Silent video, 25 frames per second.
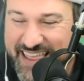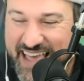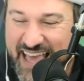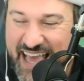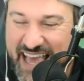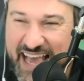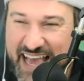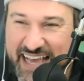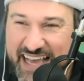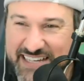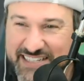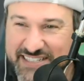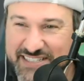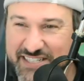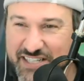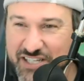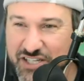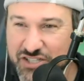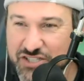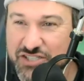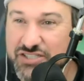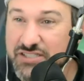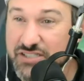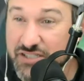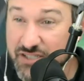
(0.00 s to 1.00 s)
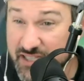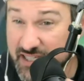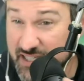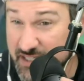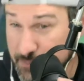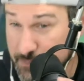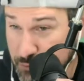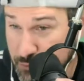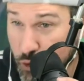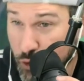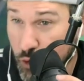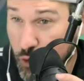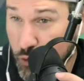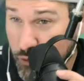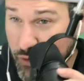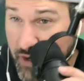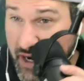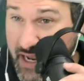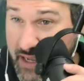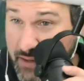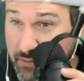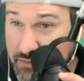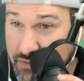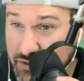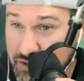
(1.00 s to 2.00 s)
that these
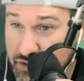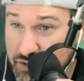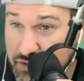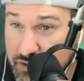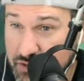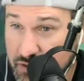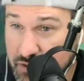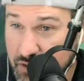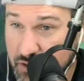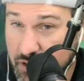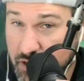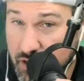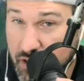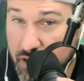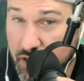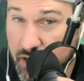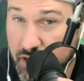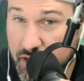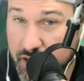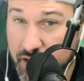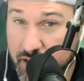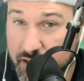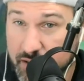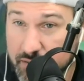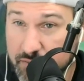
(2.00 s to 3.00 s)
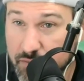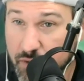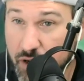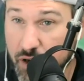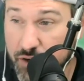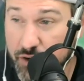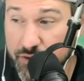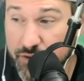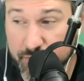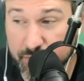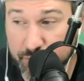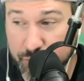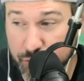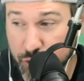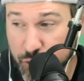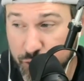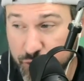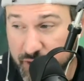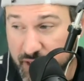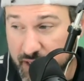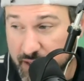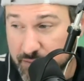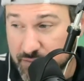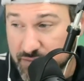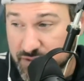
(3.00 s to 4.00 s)
programs um, are the
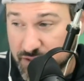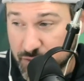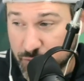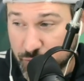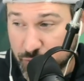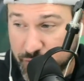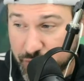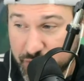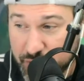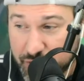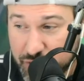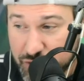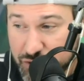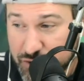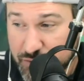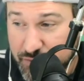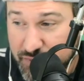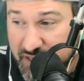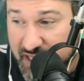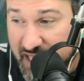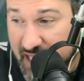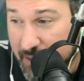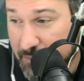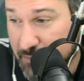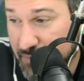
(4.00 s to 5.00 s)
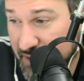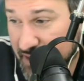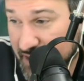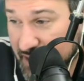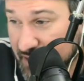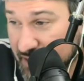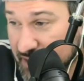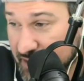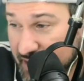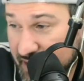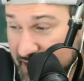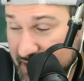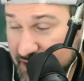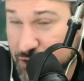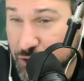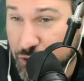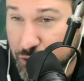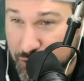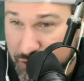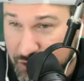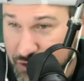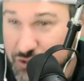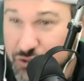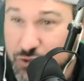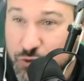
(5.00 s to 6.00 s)
programs that really should be happening
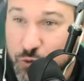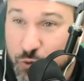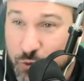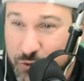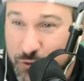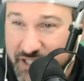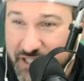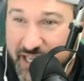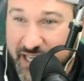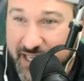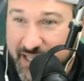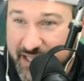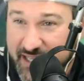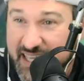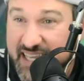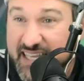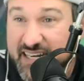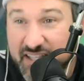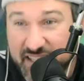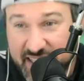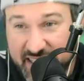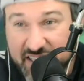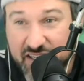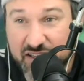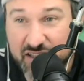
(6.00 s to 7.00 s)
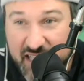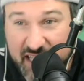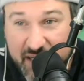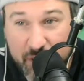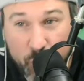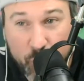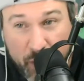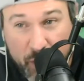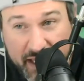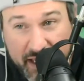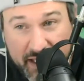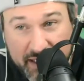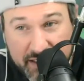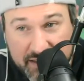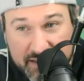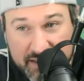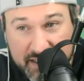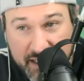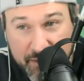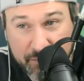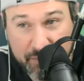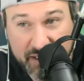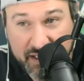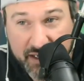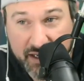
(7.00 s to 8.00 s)
during the school day in, in a lot of ways
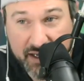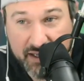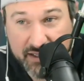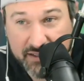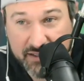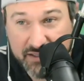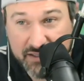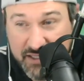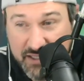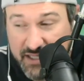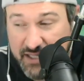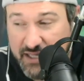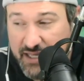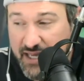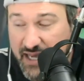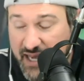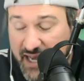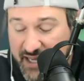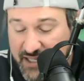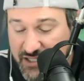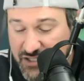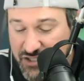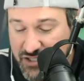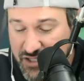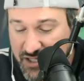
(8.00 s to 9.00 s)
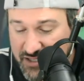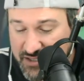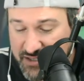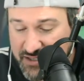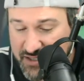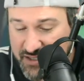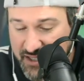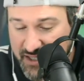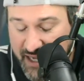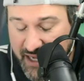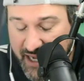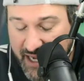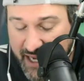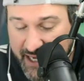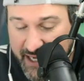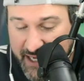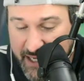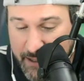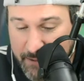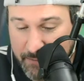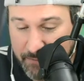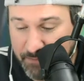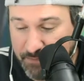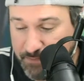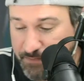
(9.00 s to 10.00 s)
uh, because Absolutely. i just
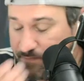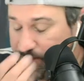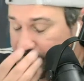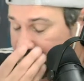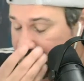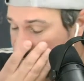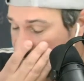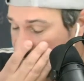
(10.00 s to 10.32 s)
um,